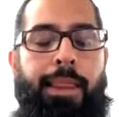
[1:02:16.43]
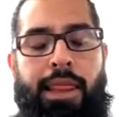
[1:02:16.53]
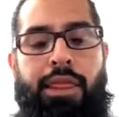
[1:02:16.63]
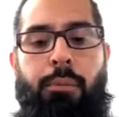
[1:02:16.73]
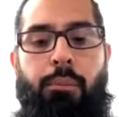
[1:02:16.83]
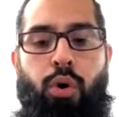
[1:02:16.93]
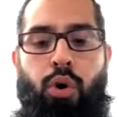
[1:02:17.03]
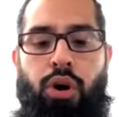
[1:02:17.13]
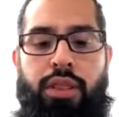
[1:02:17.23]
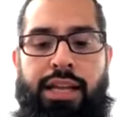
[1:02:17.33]
the
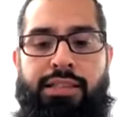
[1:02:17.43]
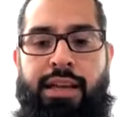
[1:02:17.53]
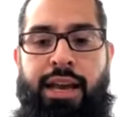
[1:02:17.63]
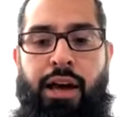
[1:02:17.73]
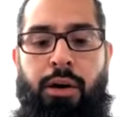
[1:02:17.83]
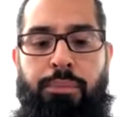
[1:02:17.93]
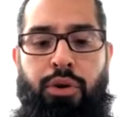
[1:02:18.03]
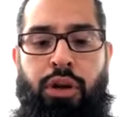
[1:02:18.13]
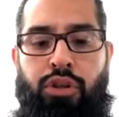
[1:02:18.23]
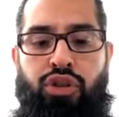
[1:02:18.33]
more that's going to help
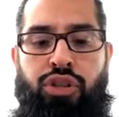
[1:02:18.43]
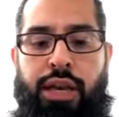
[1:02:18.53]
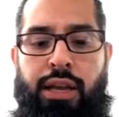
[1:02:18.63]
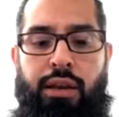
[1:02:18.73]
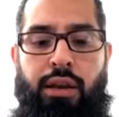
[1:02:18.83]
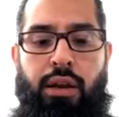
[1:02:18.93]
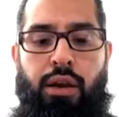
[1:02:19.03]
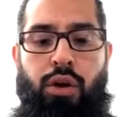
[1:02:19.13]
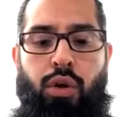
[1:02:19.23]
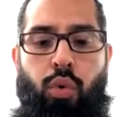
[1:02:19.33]
you understand
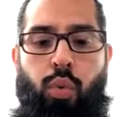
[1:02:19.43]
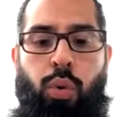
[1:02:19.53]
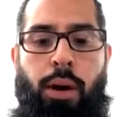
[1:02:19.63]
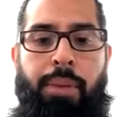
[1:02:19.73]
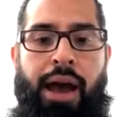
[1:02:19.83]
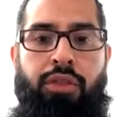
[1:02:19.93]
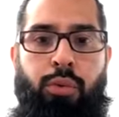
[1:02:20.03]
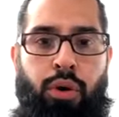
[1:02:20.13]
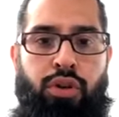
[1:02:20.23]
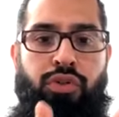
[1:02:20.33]
what path
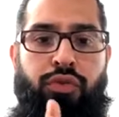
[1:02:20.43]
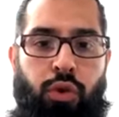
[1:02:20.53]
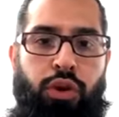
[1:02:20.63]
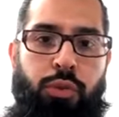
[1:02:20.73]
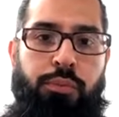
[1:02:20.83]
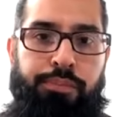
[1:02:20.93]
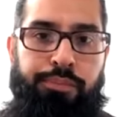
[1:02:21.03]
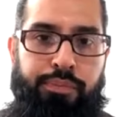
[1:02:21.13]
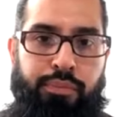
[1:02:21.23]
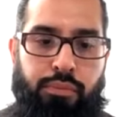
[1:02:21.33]
works for you.
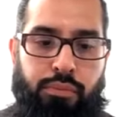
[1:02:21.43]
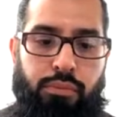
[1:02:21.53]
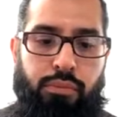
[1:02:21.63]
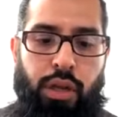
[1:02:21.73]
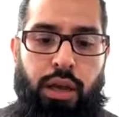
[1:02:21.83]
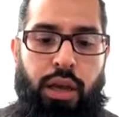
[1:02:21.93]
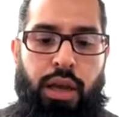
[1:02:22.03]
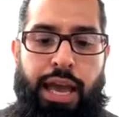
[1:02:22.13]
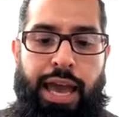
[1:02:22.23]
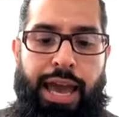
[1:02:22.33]

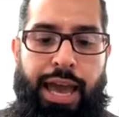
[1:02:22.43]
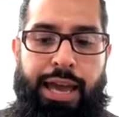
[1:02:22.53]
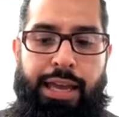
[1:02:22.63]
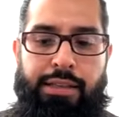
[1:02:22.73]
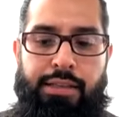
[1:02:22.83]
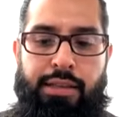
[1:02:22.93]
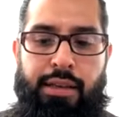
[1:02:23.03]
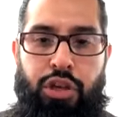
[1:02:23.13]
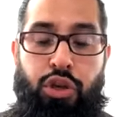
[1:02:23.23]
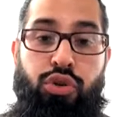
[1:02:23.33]
Okay. And
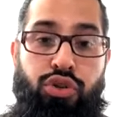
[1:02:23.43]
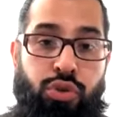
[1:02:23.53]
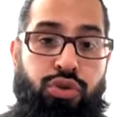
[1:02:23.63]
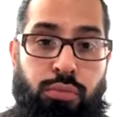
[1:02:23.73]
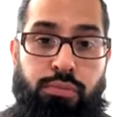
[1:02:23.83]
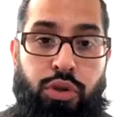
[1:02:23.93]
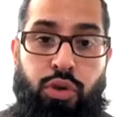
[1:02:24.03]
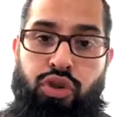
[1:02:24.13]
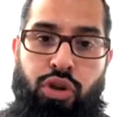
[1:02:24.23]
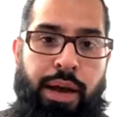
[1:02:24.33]
use YouTube.
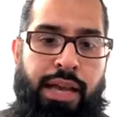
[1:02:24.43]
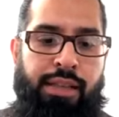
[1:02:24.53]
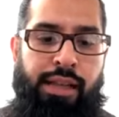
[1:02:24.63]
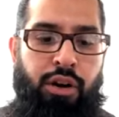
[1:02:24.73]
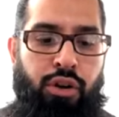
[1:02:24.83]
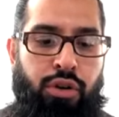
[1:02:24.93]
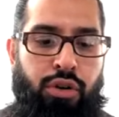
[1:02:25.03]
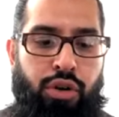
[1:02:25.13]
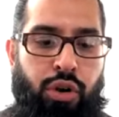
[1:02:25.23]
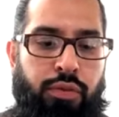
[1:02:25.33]
YouTube has a lot of
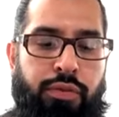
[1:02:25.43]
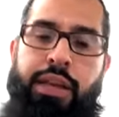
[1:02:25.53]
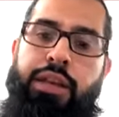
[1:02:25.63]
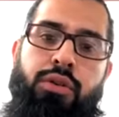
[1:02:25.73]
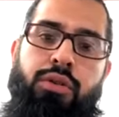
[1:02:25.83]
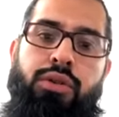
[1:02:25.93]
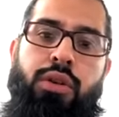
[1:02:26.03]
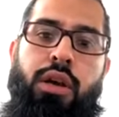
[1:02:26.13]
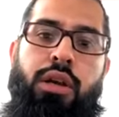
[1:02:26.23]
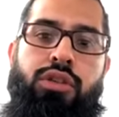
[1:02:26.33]
good videos
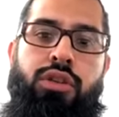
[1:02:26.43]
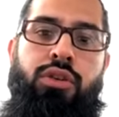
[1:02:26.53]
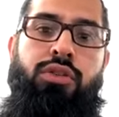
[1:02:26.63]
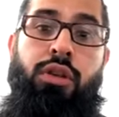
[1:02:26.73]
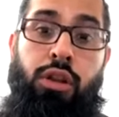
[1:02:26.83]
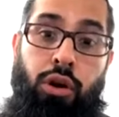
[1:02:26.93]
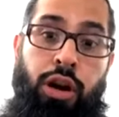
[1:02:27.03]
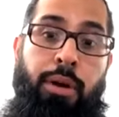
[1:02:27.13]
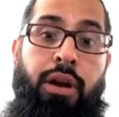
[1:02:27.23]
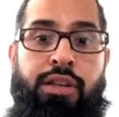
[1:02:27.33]
to learn
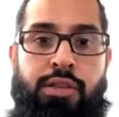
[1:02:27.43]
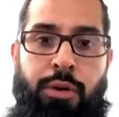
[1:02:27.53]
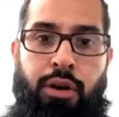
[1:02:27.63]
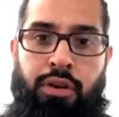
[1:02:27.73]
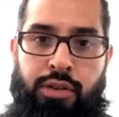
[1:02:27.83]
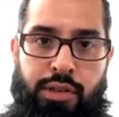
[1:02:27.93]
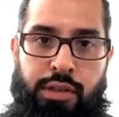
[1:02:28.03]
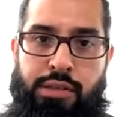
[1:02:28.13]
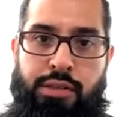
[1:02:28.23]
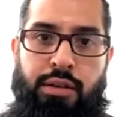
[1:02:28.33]
about
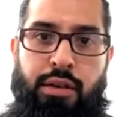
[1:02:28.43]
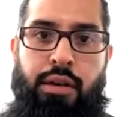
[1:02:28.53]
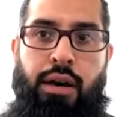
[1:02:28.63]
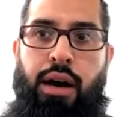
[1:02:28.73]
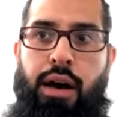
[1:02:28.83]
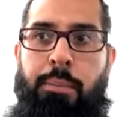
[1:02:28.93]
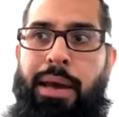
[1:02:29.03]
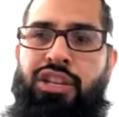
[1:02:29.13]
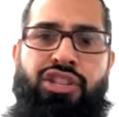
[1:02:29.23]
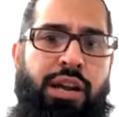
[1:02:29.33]
experiences. Uh,
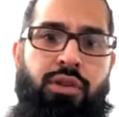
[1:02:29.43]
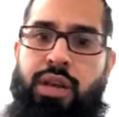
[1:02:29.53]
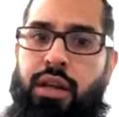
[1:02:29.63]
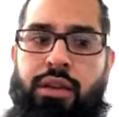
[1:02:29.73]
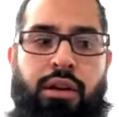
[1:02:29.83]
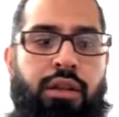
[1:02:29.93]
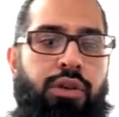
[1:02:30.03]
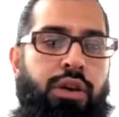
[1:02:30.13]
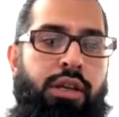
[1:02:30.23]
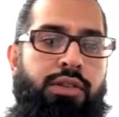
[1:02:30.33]
many channels out there that
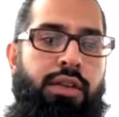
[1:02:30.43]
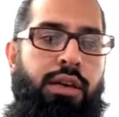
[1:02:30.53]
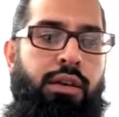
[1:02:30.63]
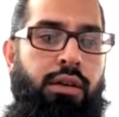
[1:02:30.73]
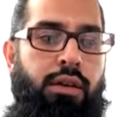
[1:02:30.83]
you can see,